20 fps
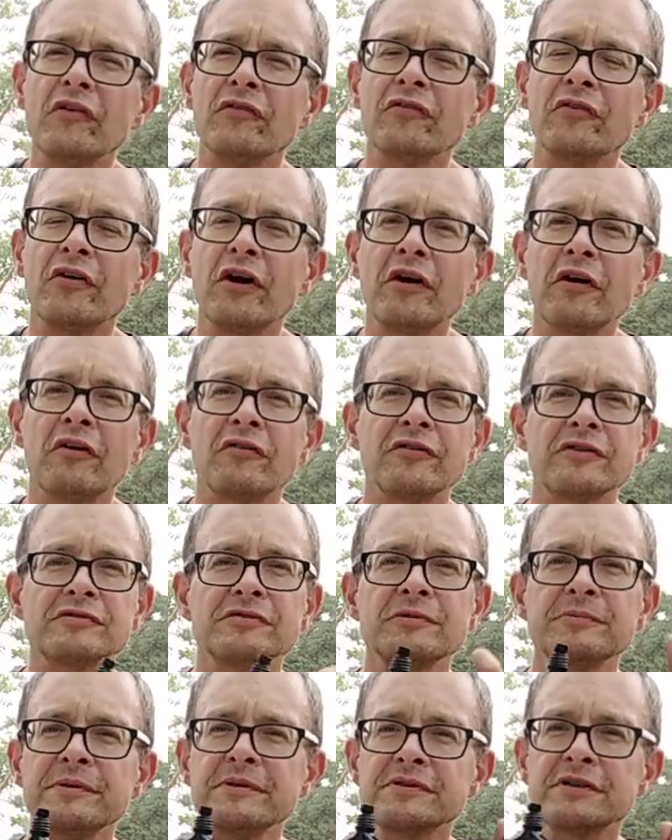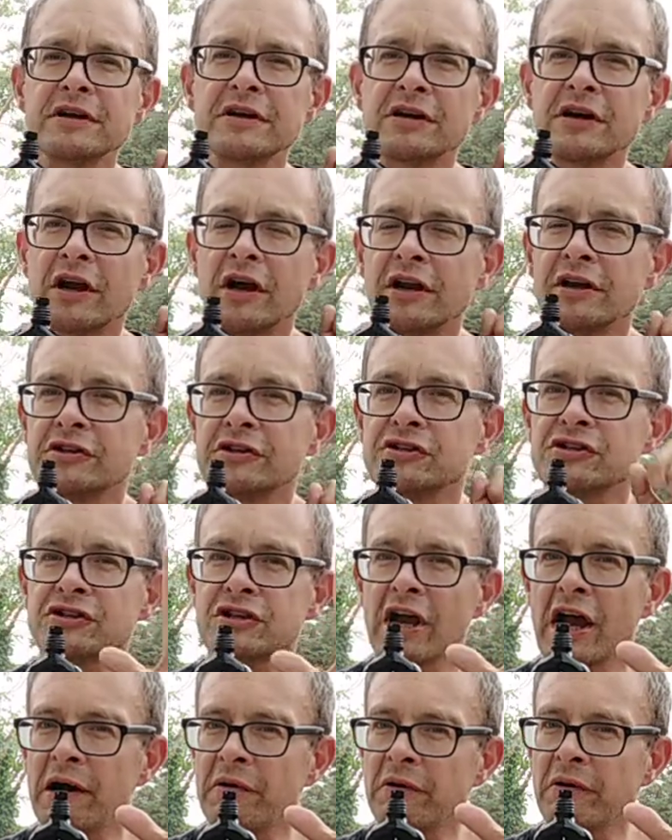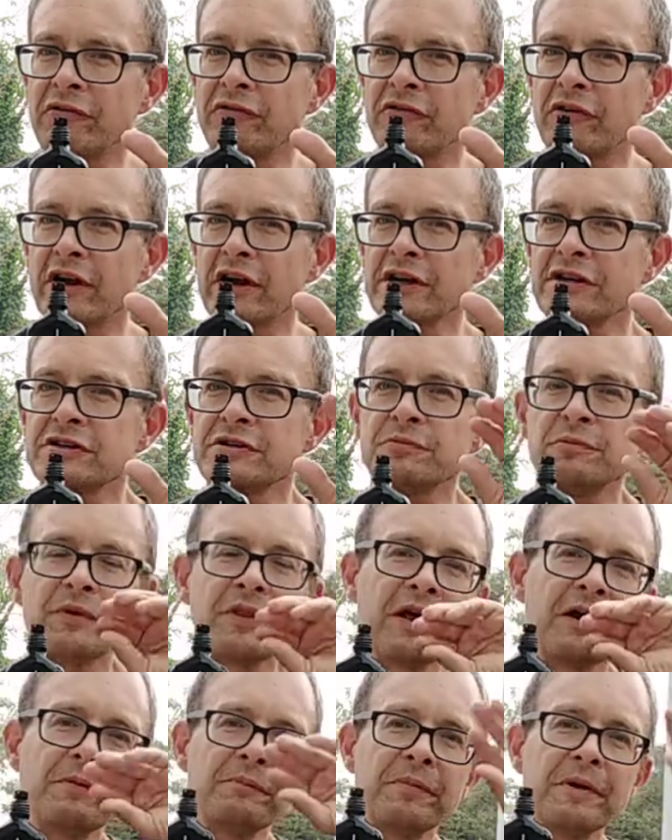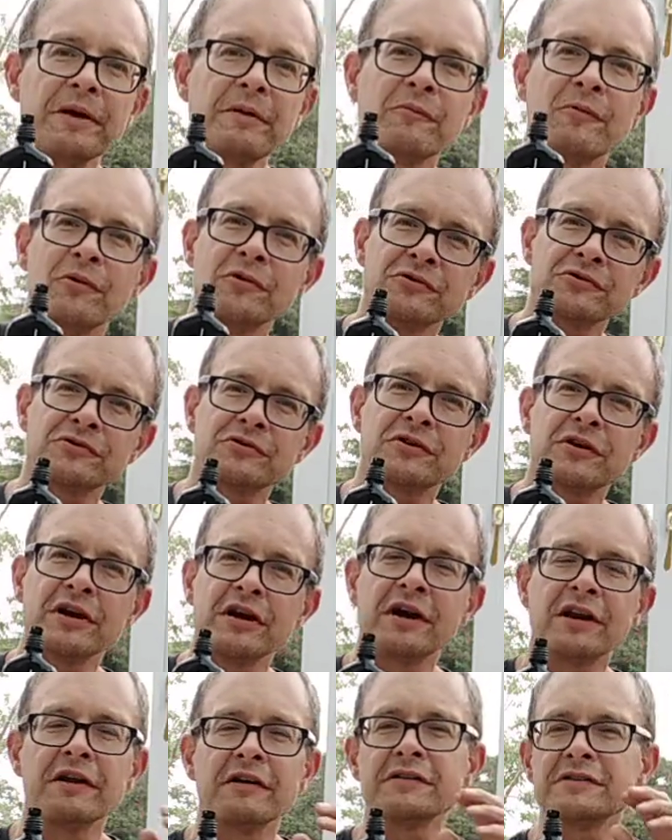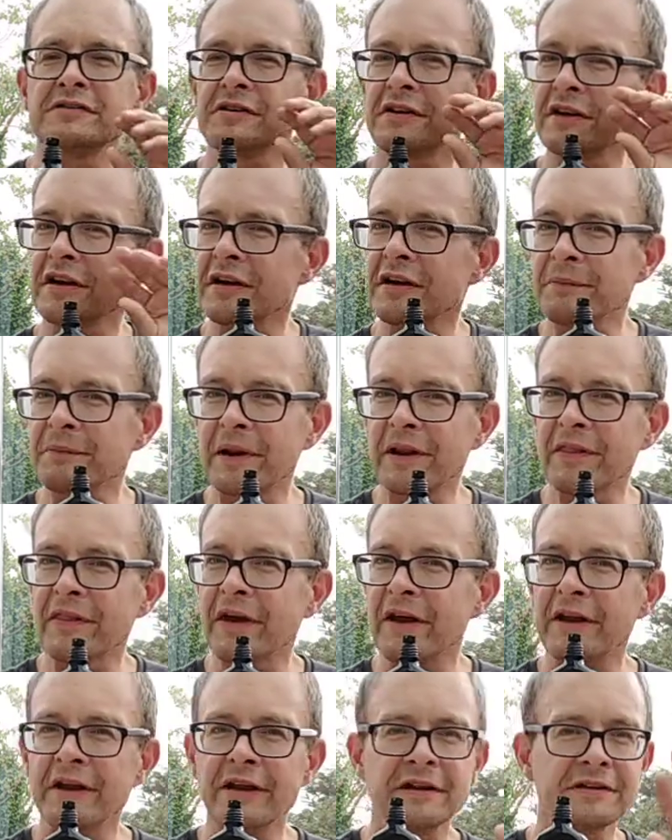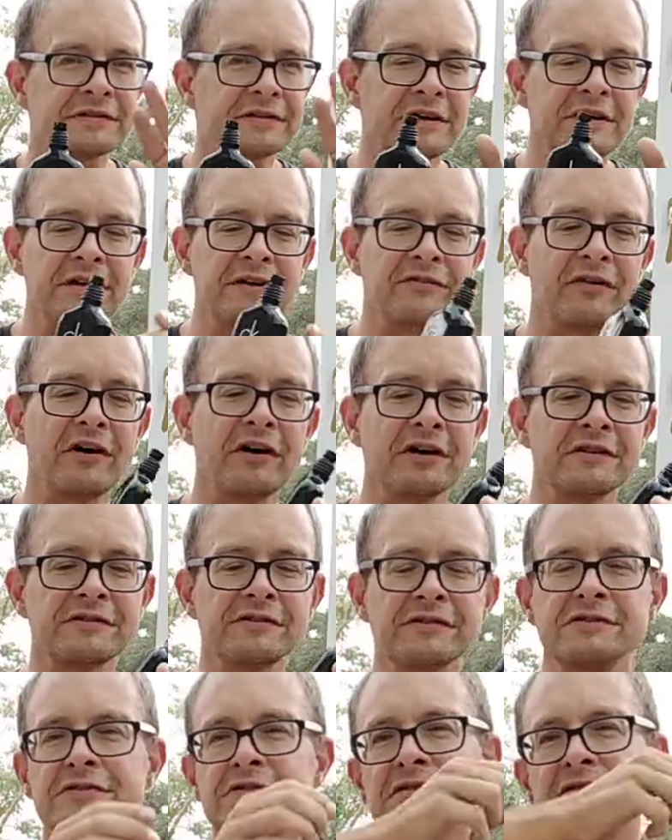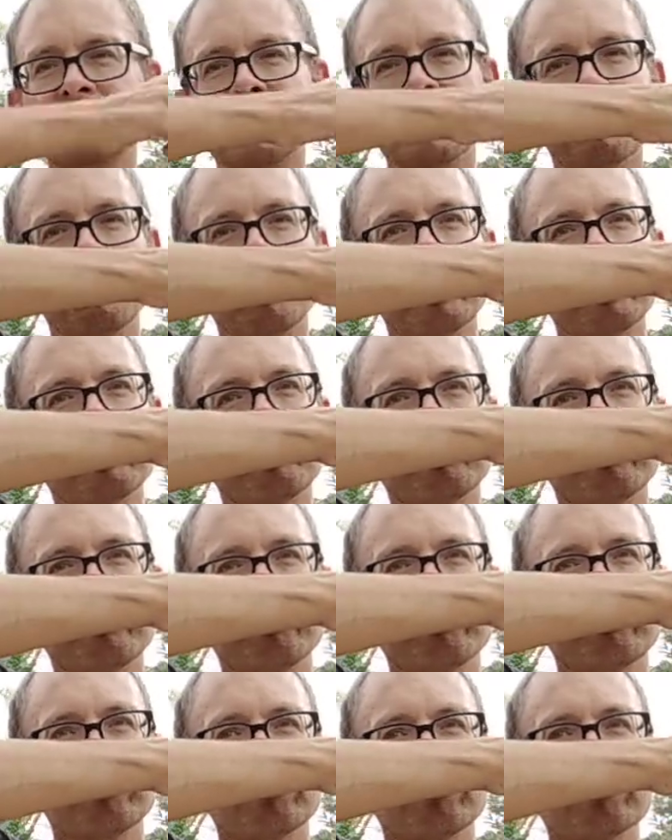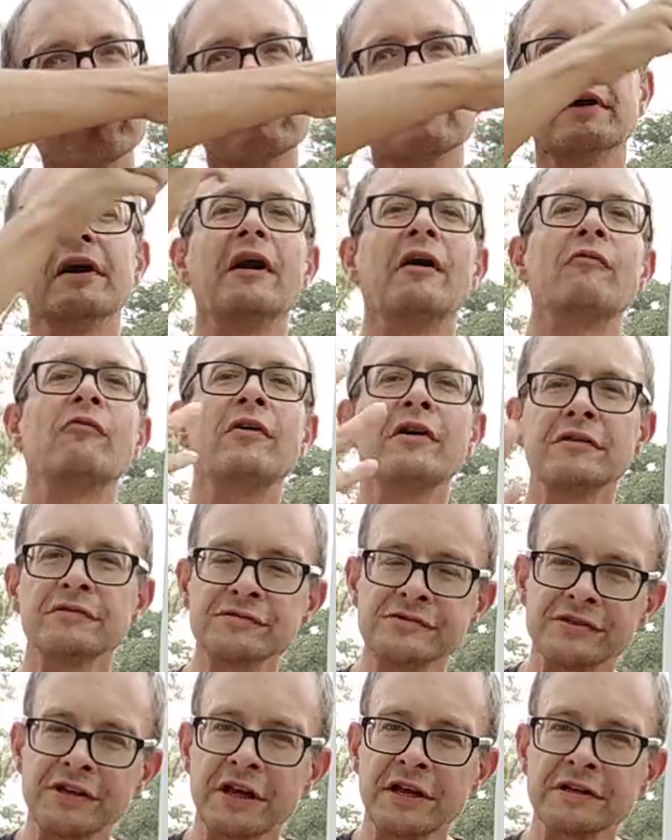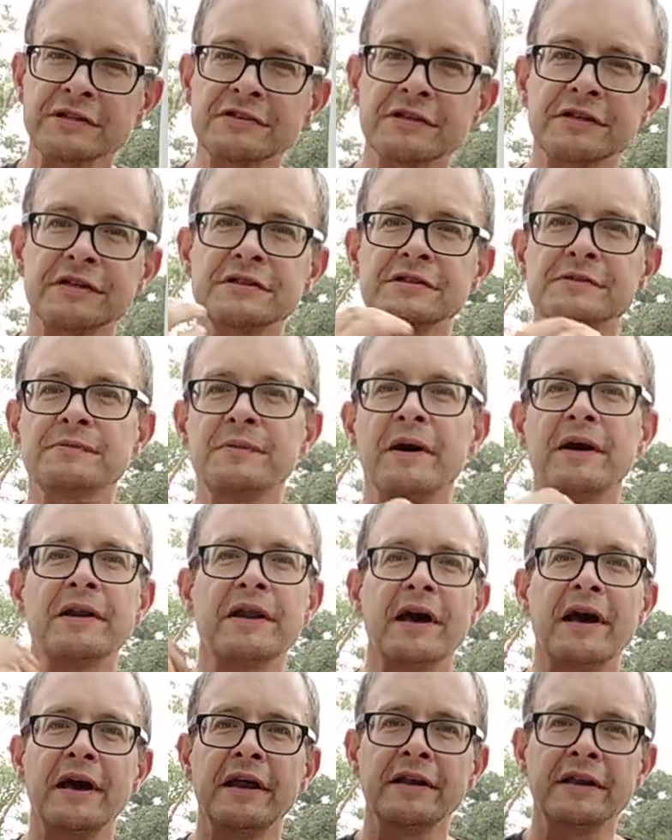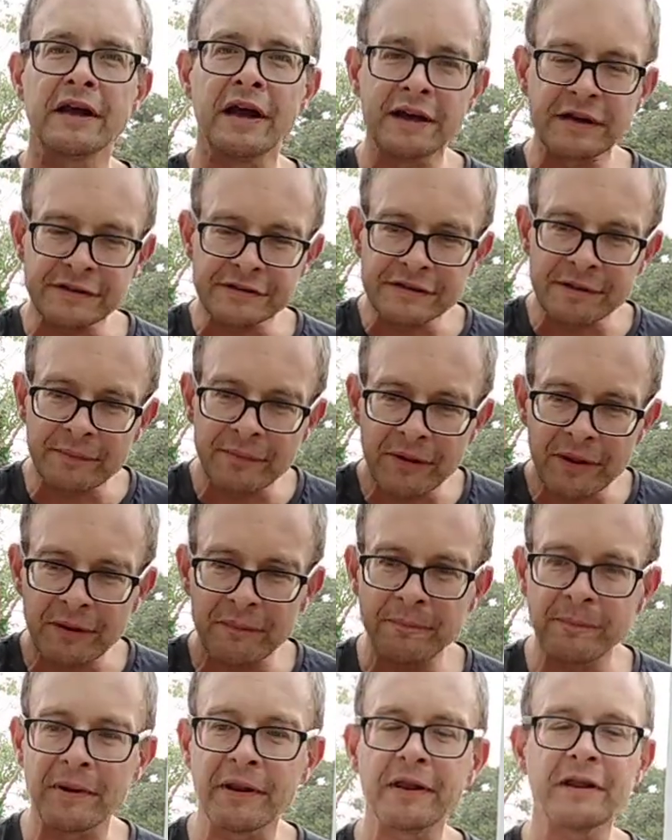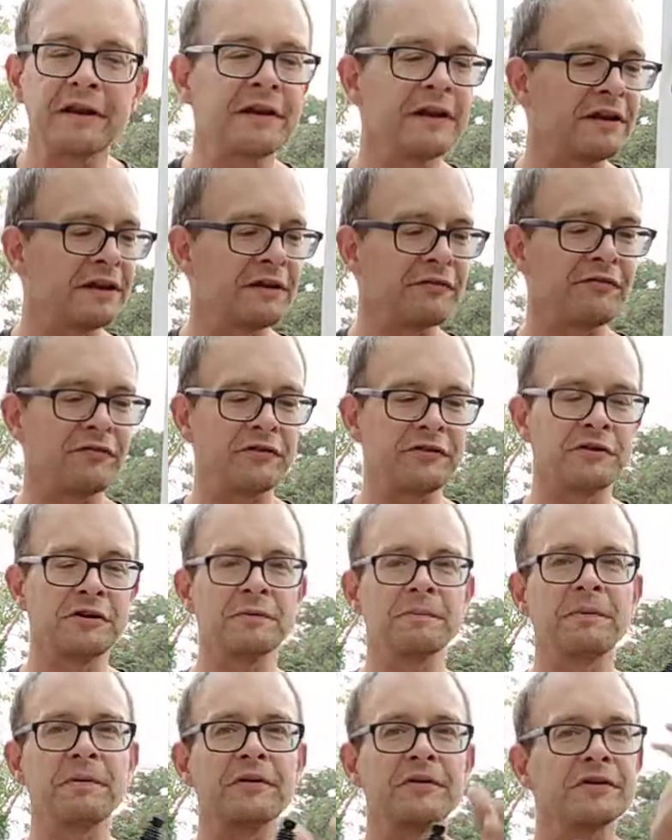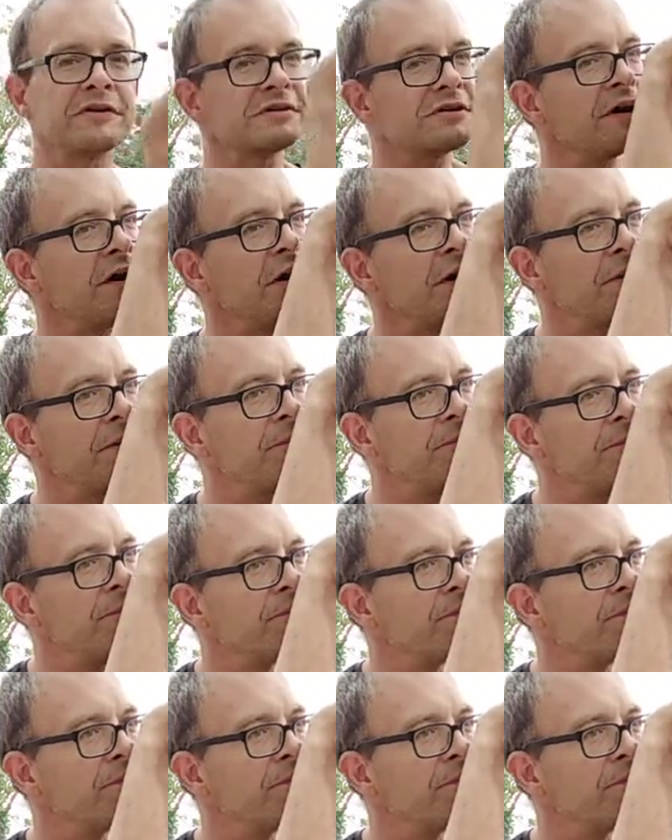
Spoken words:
far off, it's almost like a kind of shower fresh without being watery. I know it's got a little bit of that in it. It's kind of hard to describe, but a real zing to this one, and it's something completely different. You'll put this on,